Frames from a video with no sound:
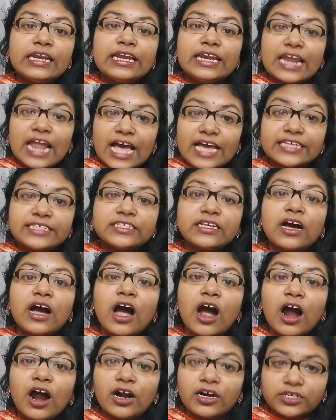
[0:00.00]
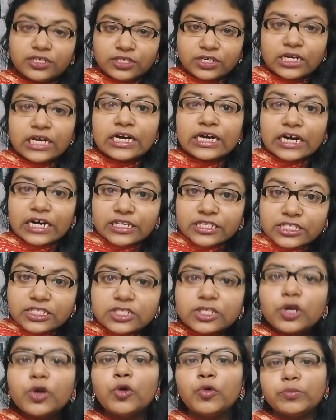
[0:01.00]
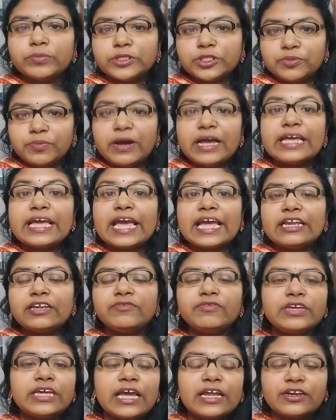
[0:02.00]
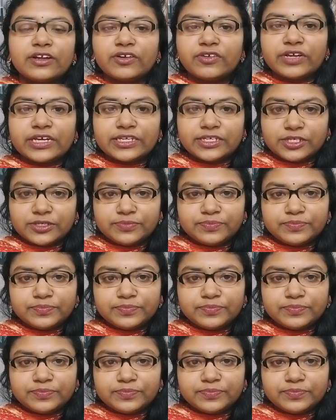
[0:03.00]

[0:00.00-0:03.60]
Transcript: lies a heart consumed by envy and greed.